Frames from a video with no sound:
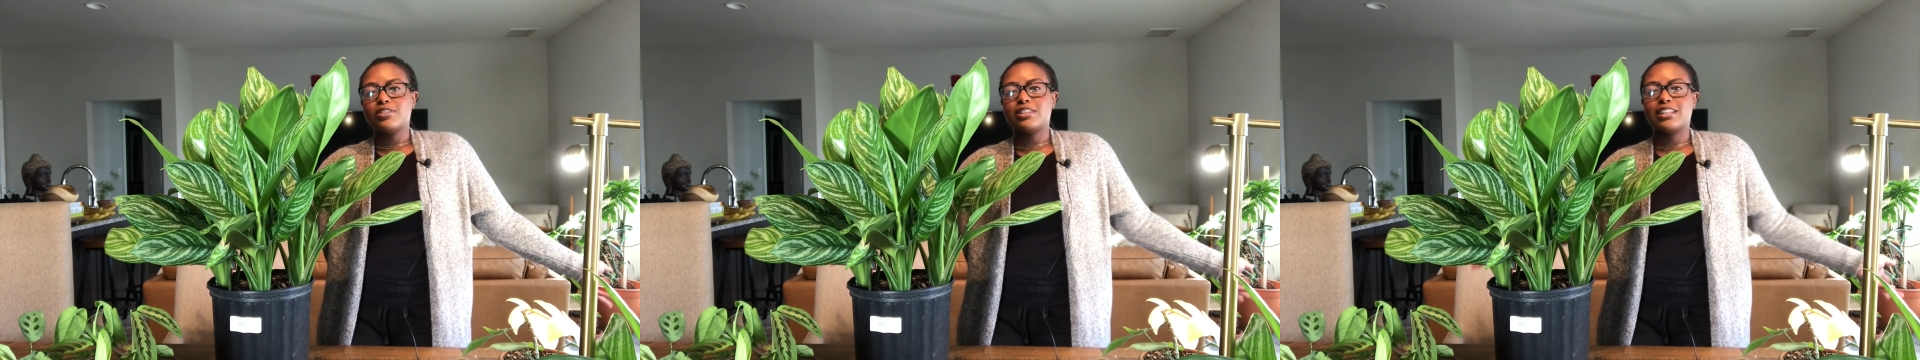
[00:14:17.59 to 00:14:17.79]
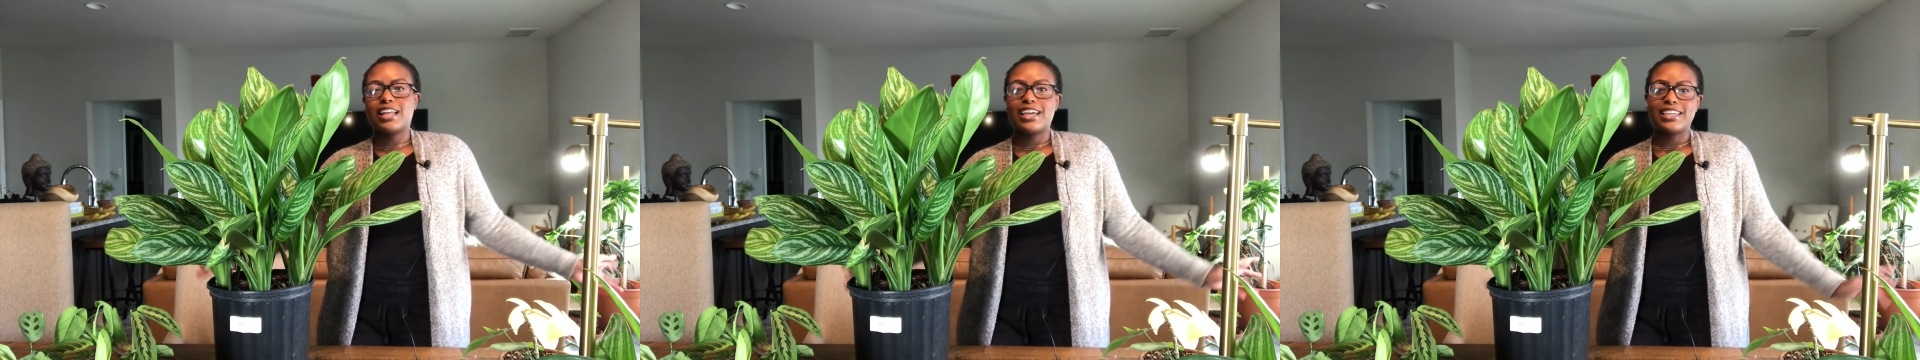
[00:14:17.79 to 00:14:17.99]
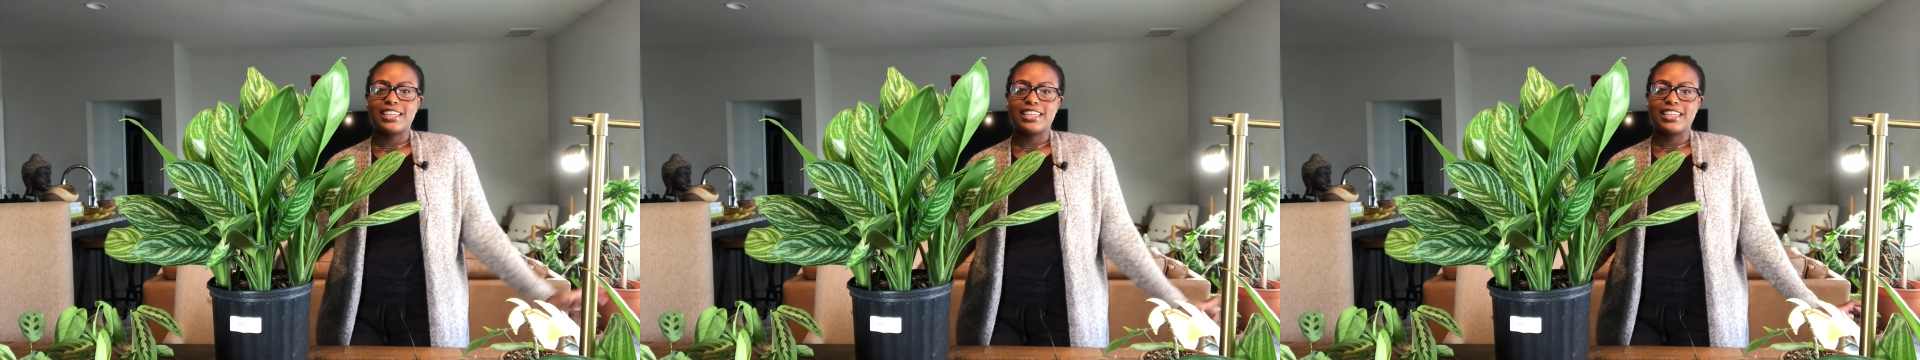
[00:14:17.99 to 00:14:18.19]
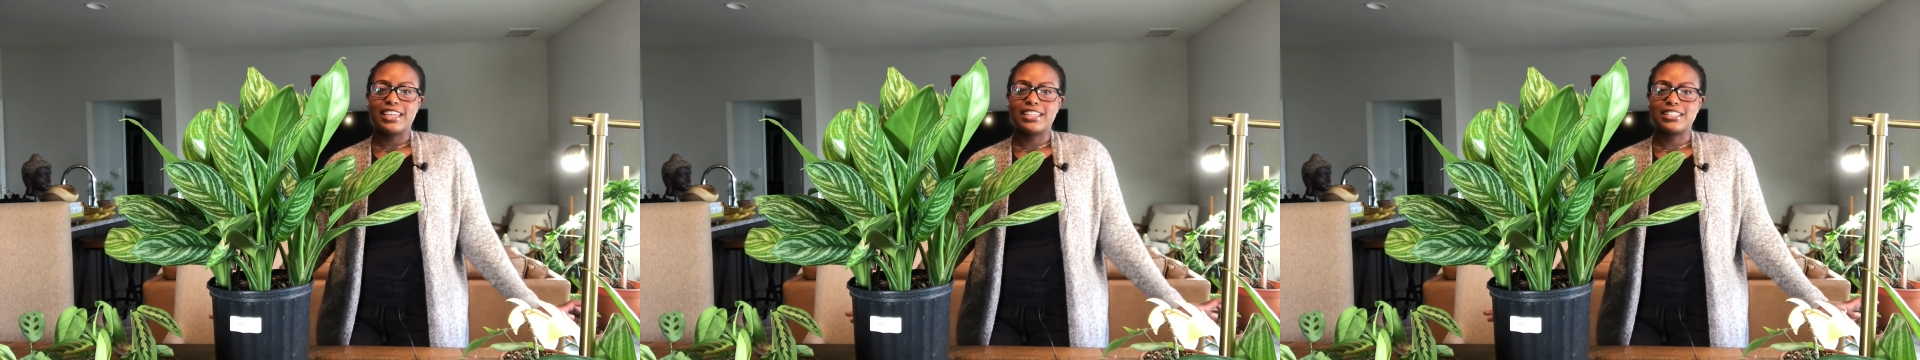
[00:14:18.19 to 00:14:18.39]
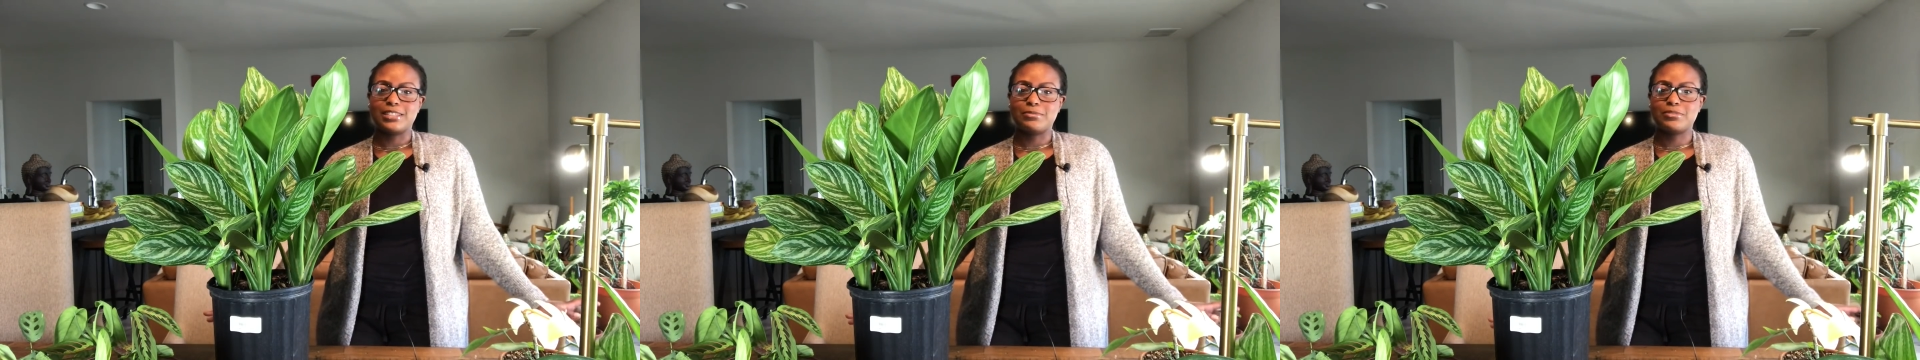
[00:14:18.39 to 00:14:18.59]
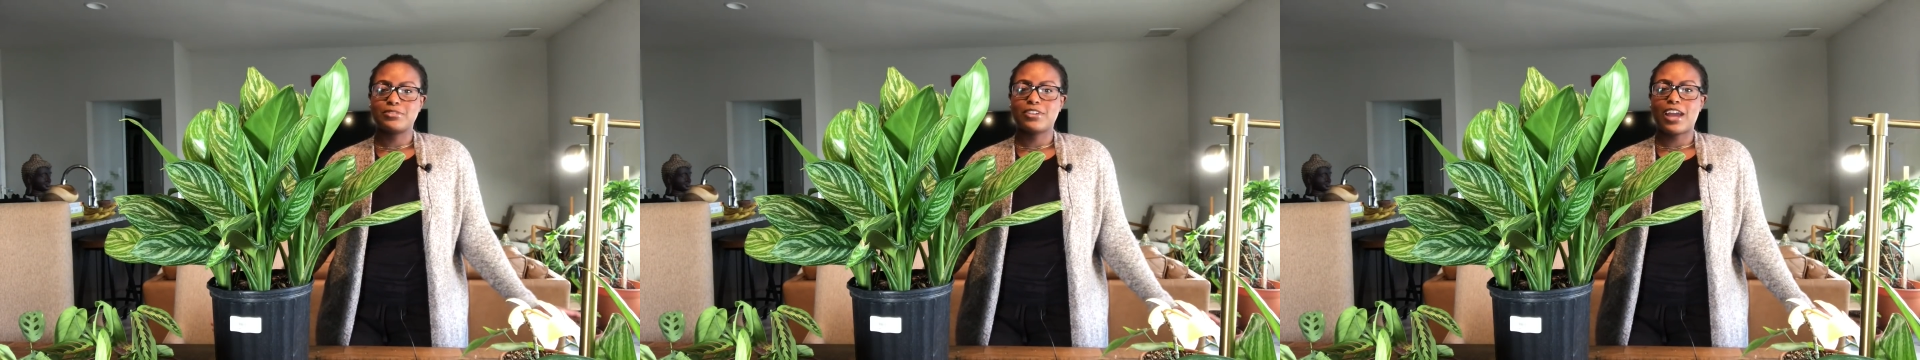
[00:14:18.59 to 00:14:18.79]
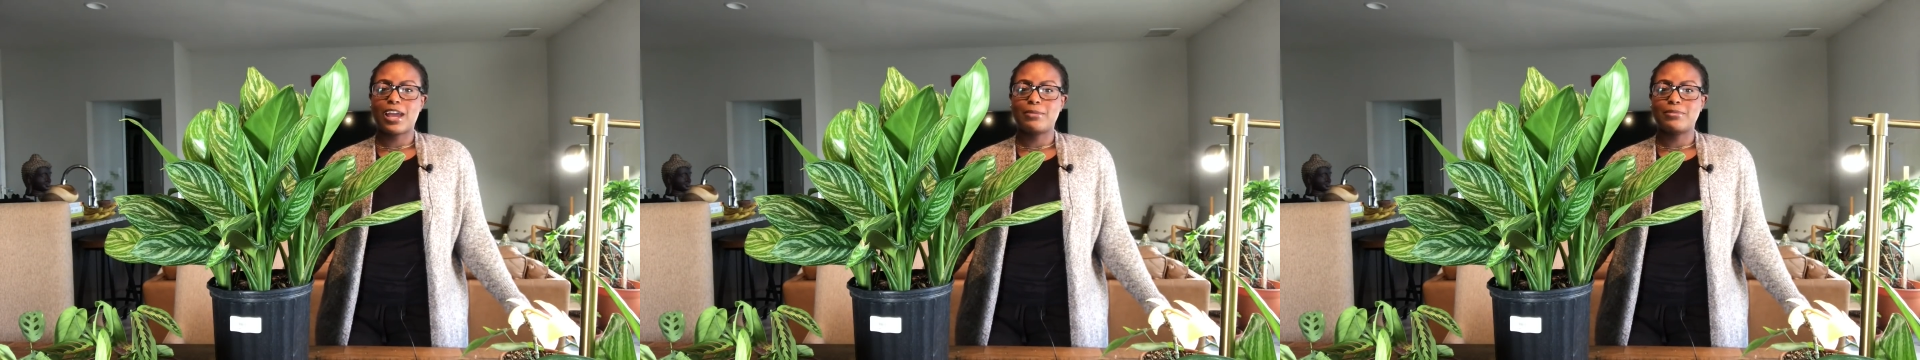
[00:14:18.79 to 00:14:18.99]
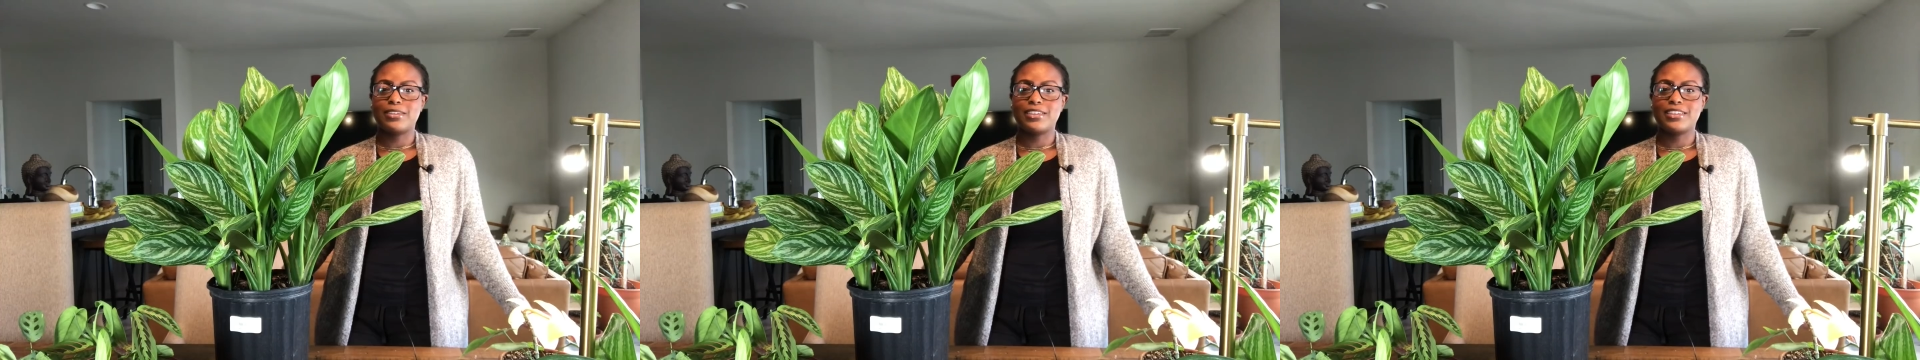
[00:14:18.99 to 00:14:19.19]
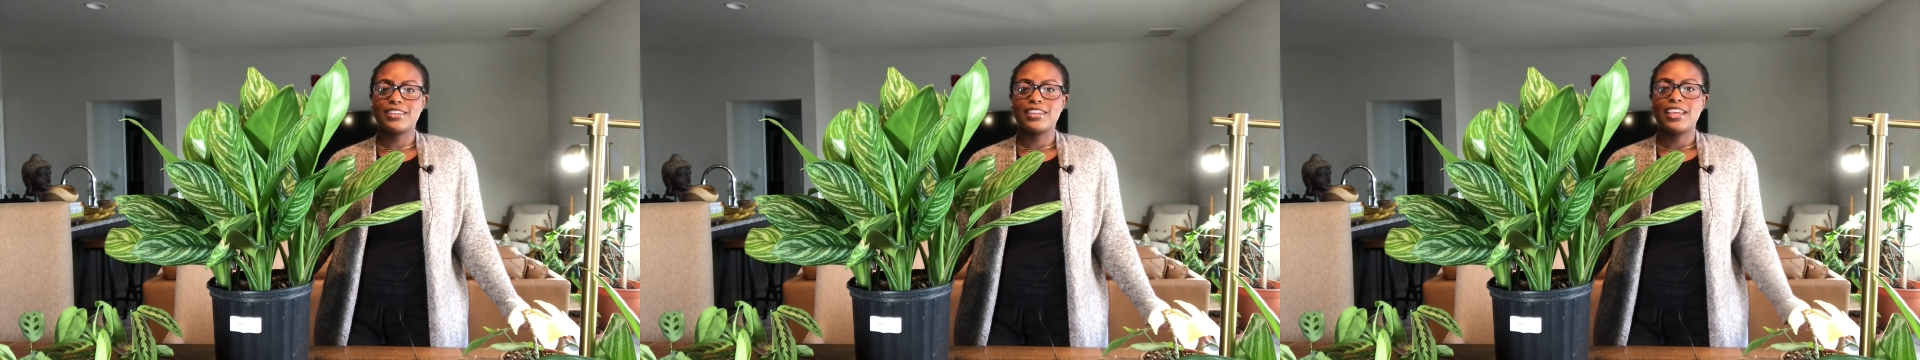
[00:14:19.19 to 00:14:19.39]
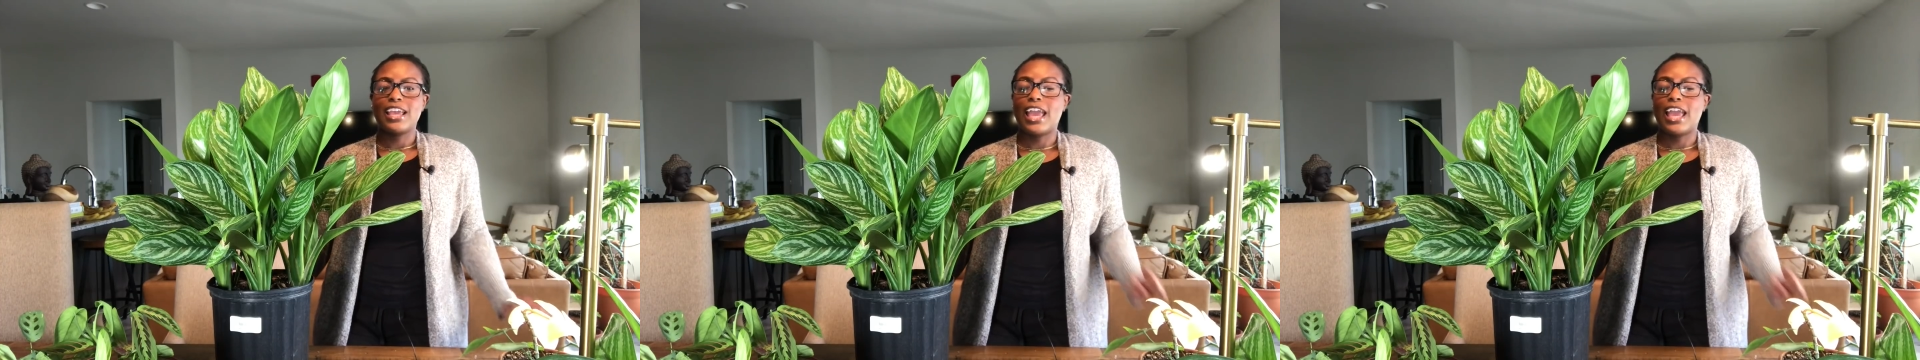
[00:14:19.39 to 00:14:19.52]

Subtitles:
liking and subscribing